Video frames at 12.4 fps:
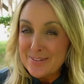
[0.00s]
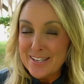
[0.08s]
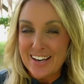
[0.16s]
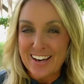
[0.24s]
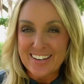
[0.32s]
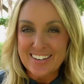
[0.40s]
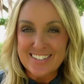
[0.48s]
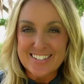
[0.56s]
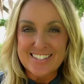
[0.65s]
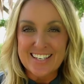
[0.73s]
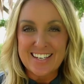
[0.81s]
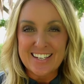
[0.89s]

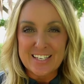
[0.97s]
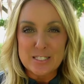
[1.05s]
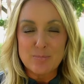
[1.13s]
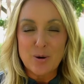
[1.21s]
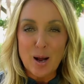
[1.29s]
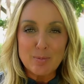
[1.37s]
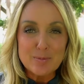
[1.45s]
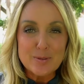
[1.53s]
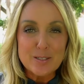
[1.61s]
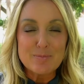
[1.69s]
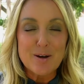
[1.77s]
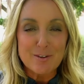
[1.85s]
because it is
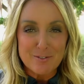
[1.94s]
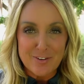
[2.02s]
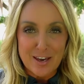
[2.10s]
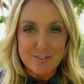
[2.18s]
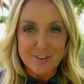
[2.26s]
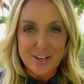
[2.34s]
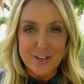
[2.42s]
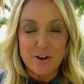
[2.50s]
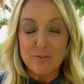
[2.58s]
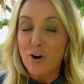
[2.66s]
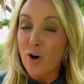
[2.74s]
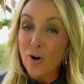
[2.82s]
probably my favorite of